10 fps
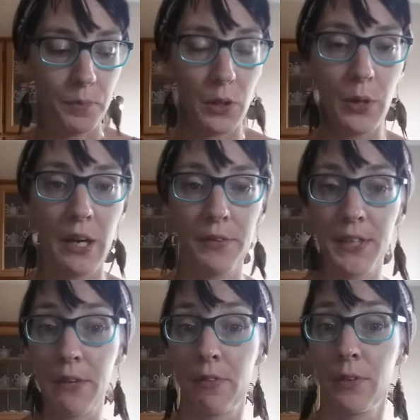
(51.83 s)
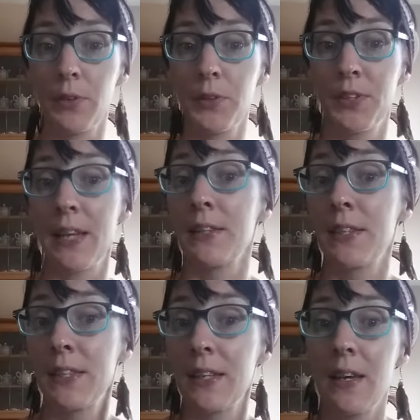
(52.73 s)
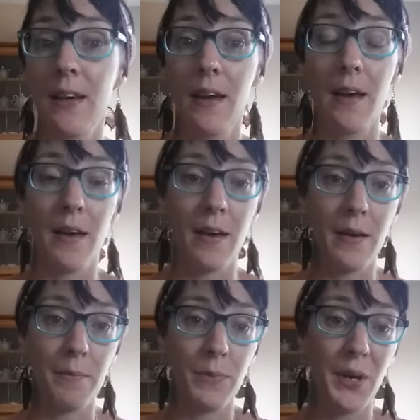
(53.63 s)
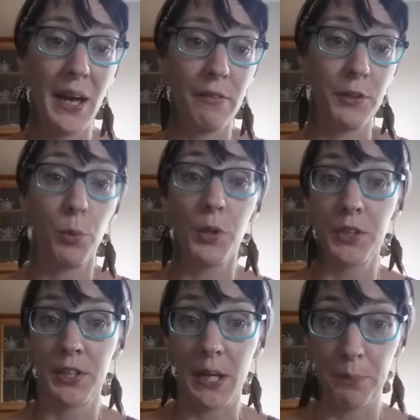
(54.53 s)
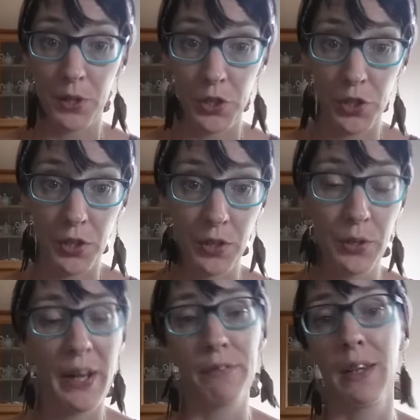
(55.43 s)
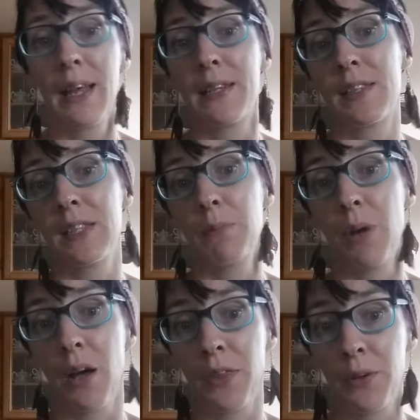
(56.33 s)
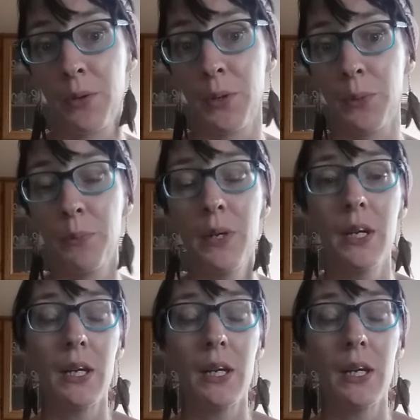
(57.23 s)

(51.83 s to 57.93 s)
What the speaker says: You have several sense. You have the water temperature, you have the lights in the bathroom,